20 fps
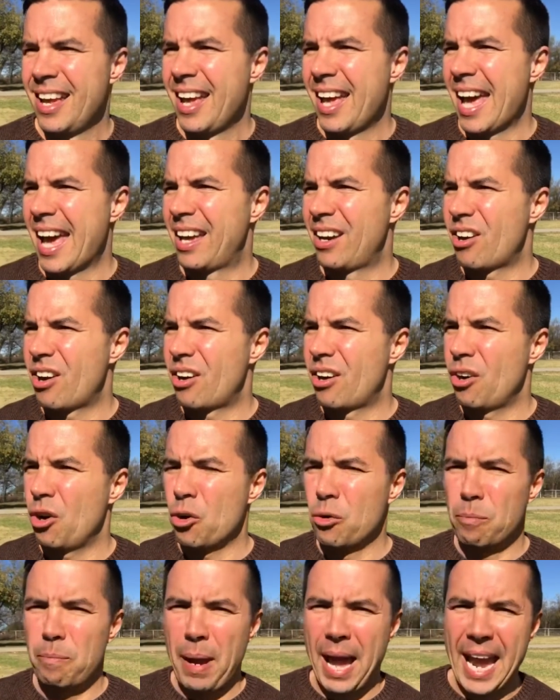and our
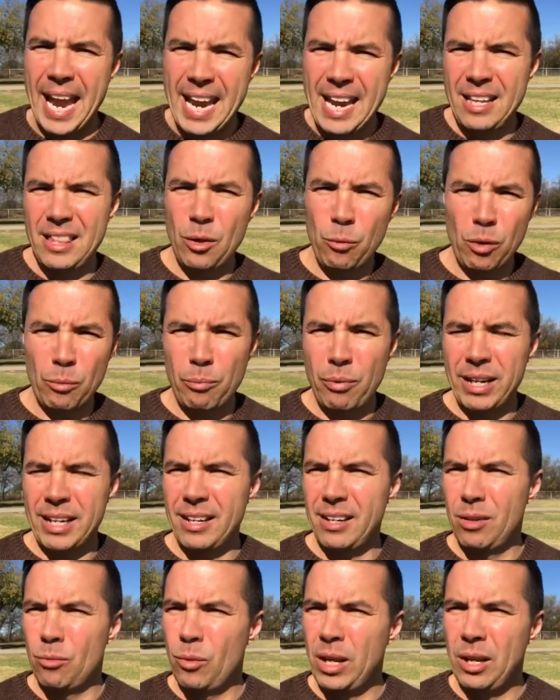own pain that we're
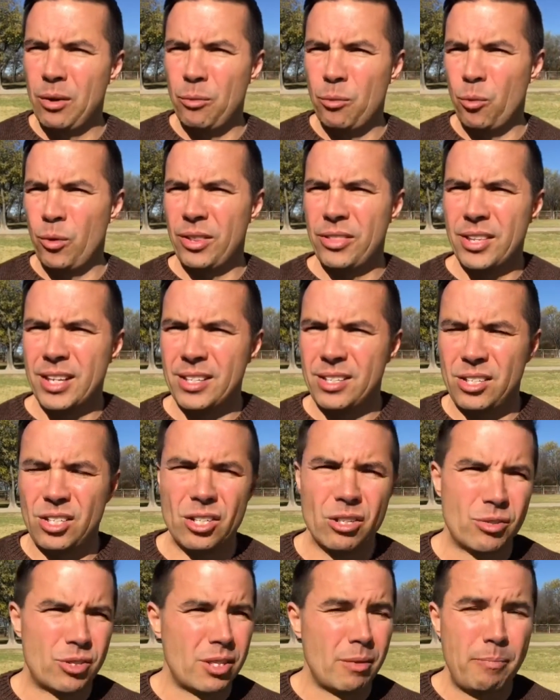bringing with us.
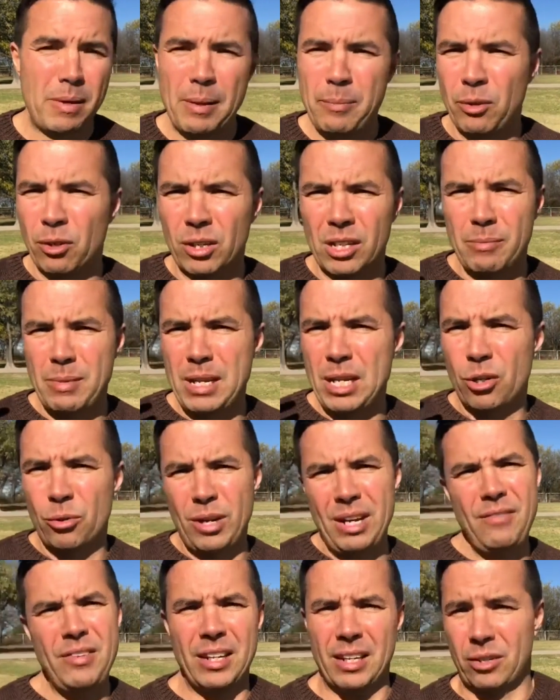Some people are going to be
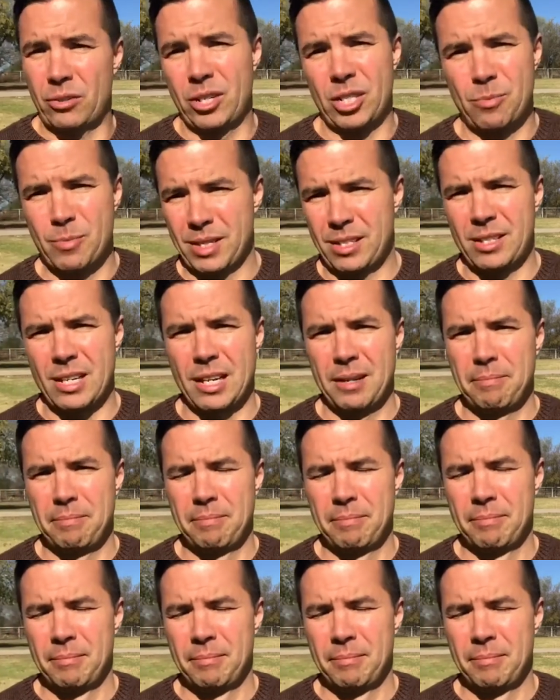grieving at Christmas time.